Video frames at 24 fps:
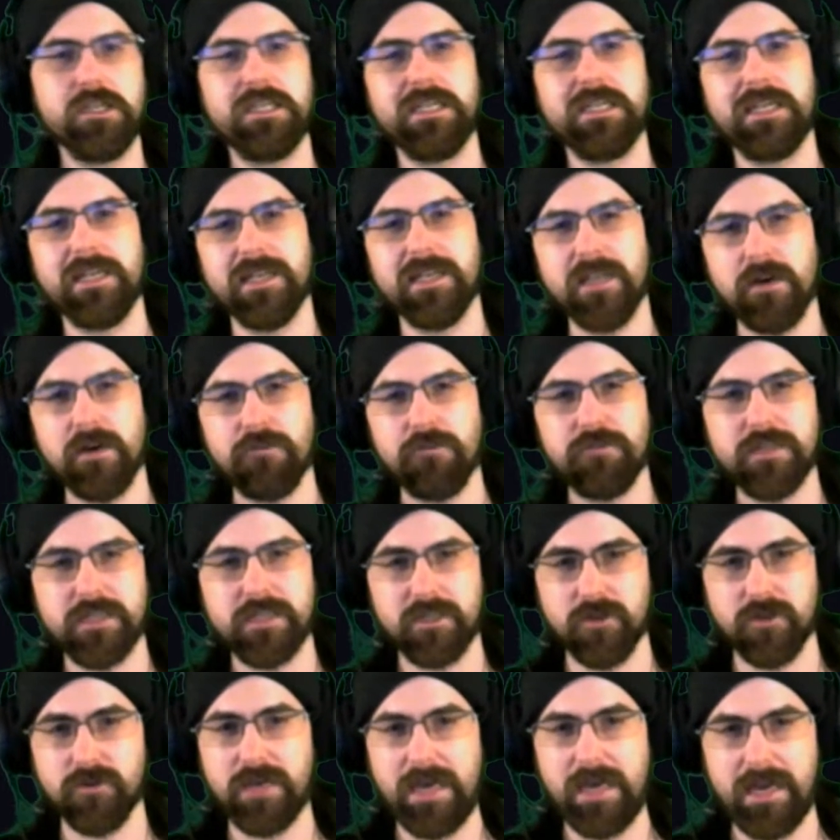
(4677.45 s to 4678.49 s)
did love his
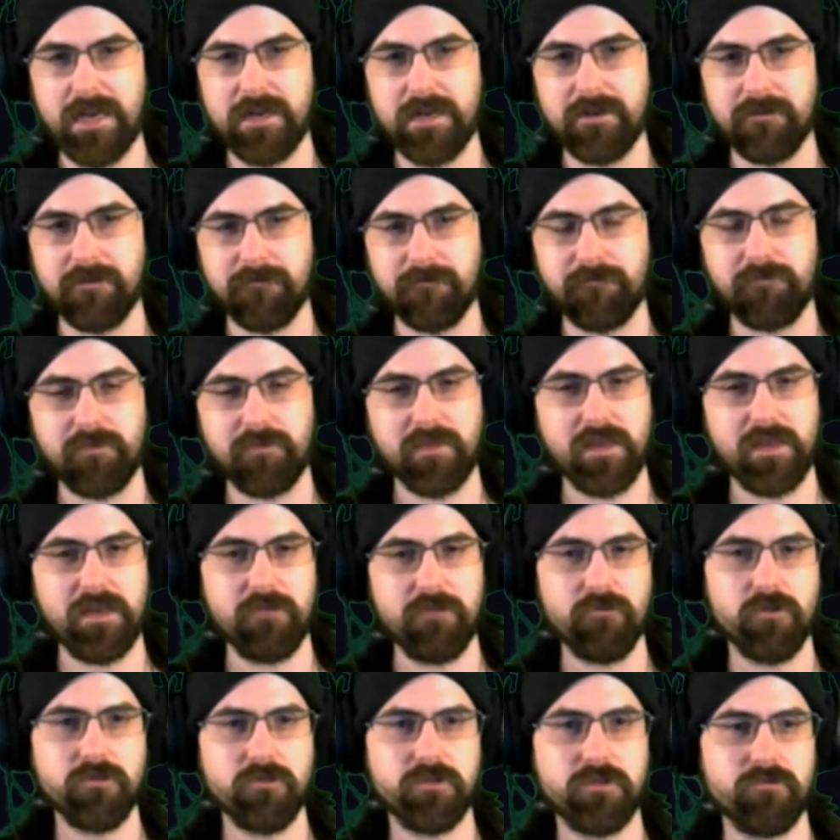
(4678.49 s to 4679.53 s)
cocaine. He
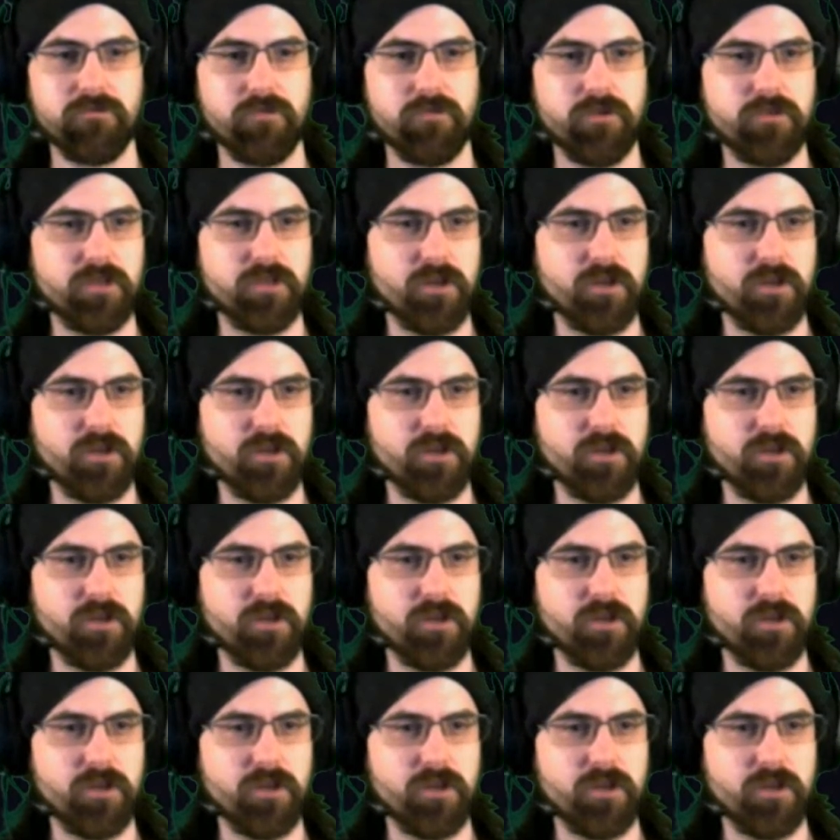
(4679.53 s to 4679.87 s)
wrote a